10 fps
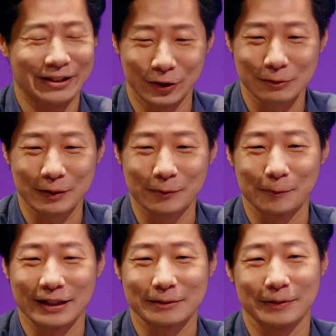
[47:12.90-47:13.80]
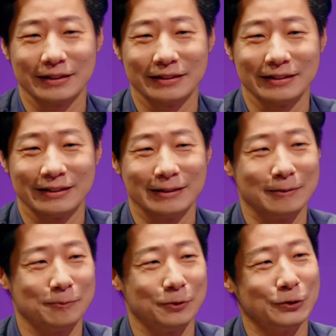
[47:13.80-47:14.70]
those people must be
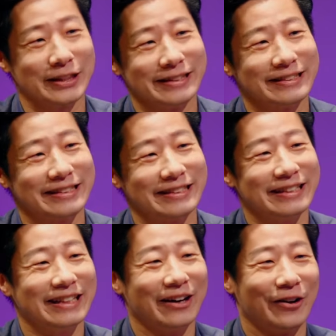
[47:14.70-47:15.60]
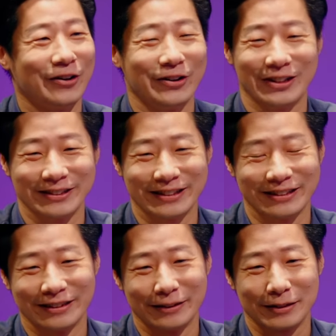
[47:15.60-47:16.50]
Buddhist yes. or uh -huh.
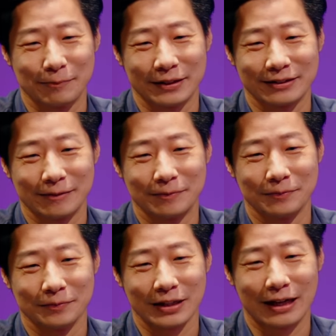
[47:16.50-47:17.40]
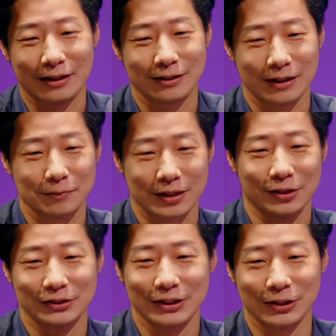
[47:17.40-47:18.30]
the Tibetan. Uh -huh. Yeah,
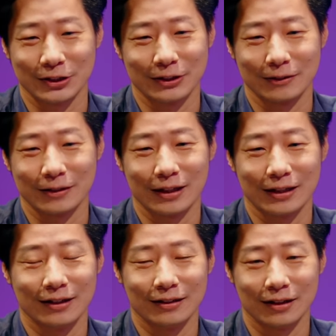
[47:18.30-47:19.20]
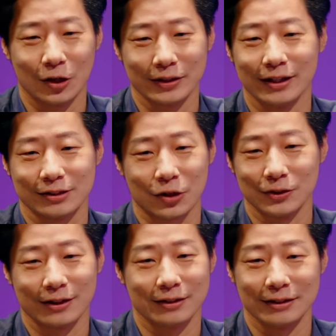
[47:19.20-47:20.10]
consider uh, His
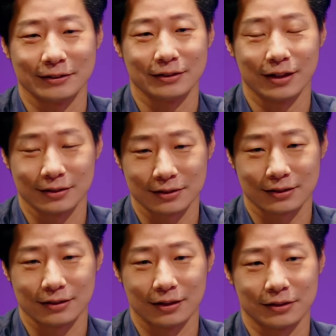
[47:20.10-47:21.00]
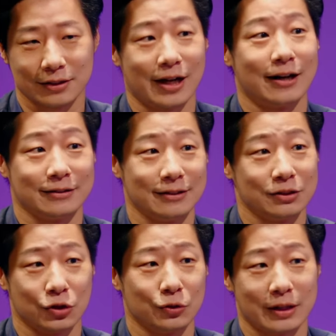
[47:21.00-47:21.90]
Holiness mm -hmm. as God.
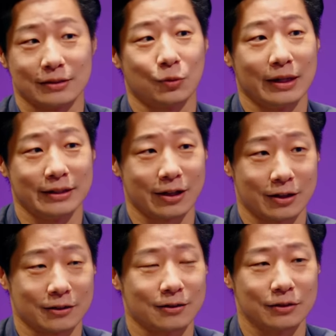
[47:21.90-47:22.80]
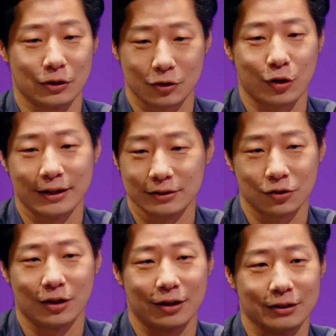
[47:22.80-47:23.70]
So that's why mm -hmm. they mm-hmm. are mm -hmm. crying
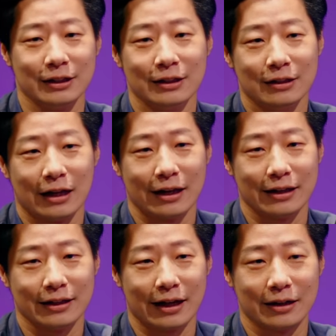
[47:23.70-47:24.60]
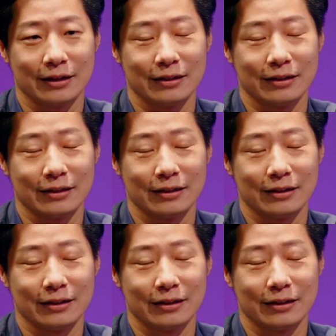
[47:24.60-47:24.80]
so hard. I, I,